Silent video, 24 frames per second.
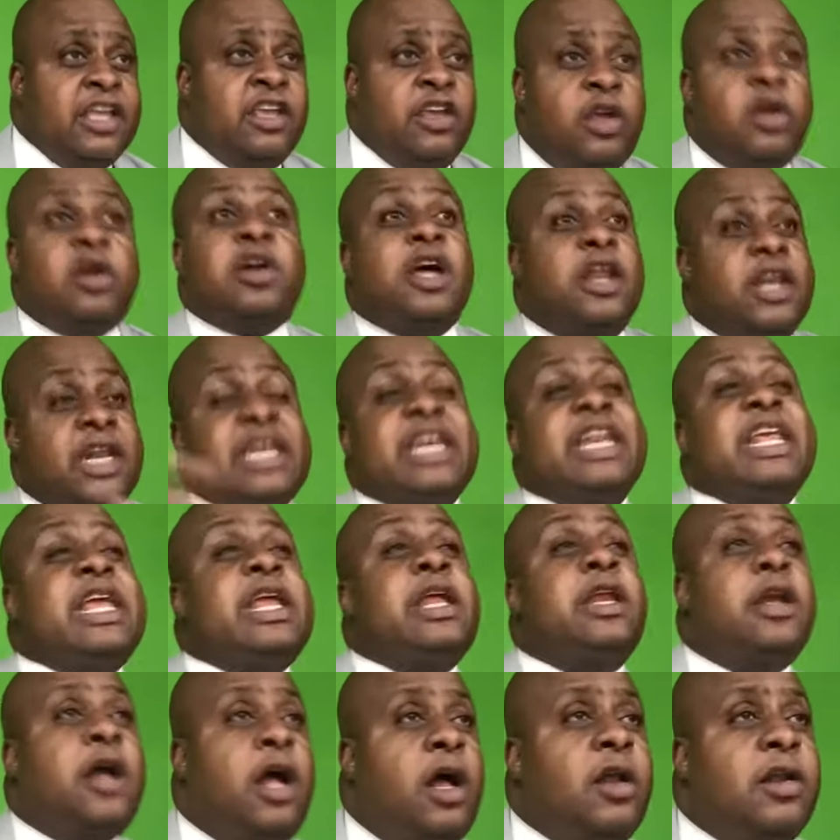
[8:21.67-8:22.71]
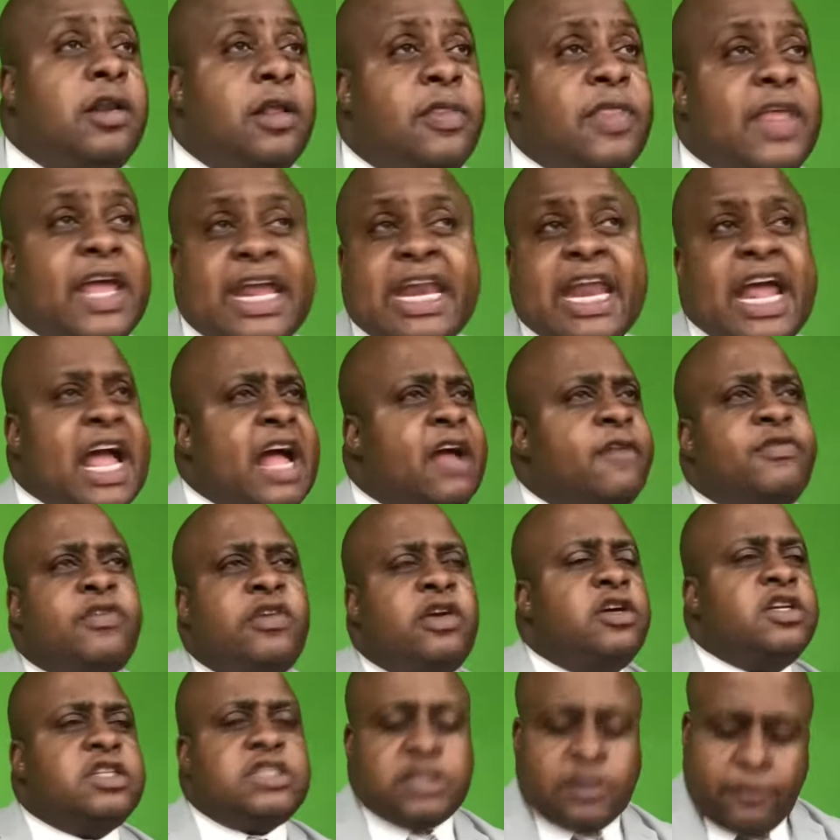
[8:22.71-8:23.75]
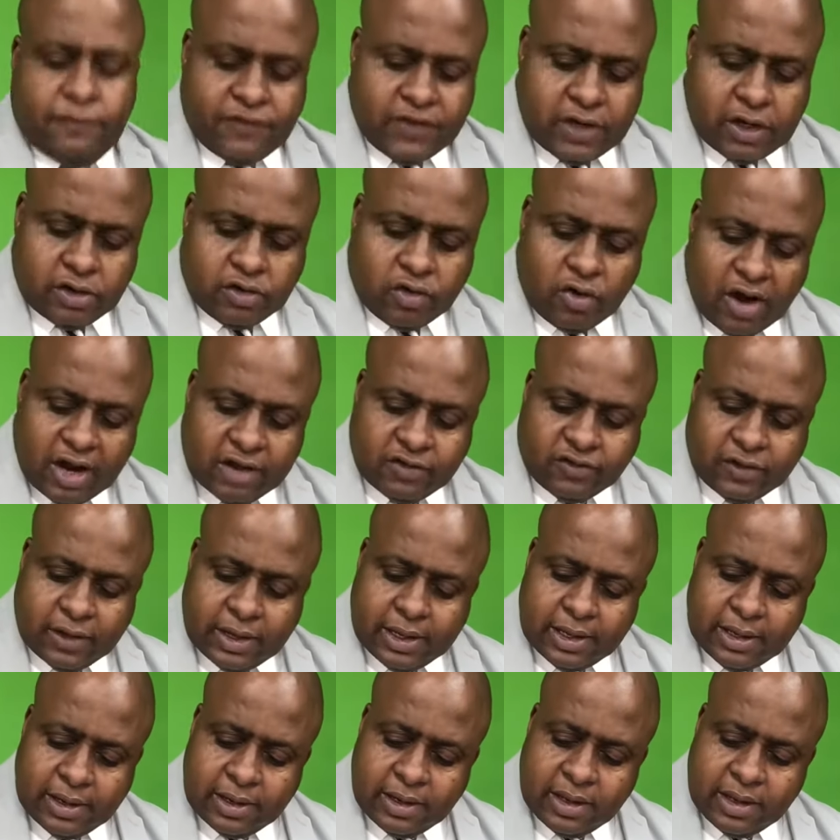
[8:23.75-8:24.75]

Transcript: You're going to need all of that after a severe crushing.